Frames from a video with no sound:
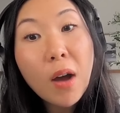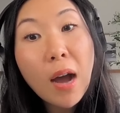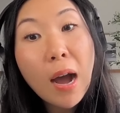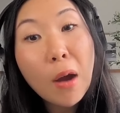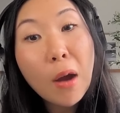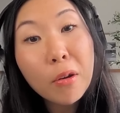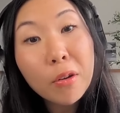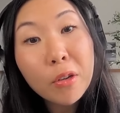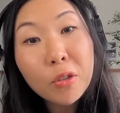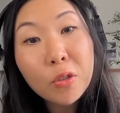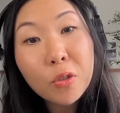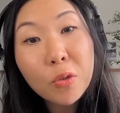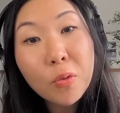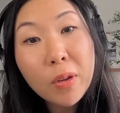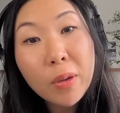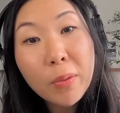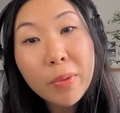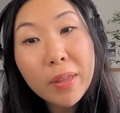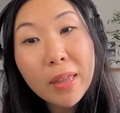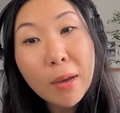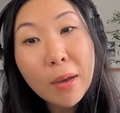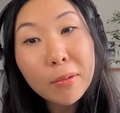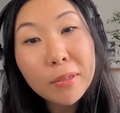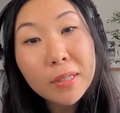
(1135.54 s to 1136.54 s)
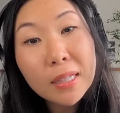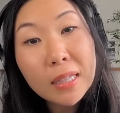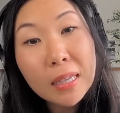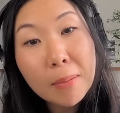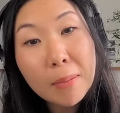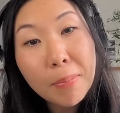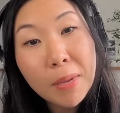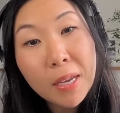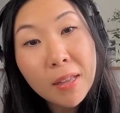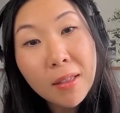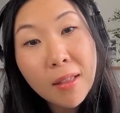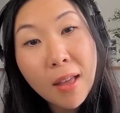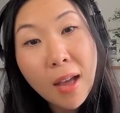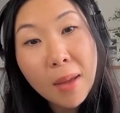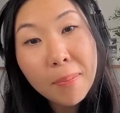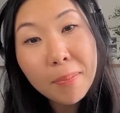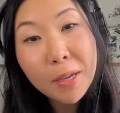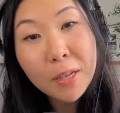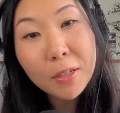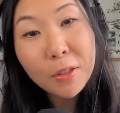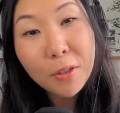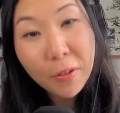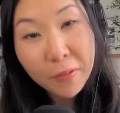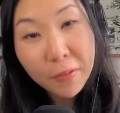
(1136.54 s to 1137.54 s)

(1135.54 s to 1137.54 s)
how are you doing without sleeping a lot because you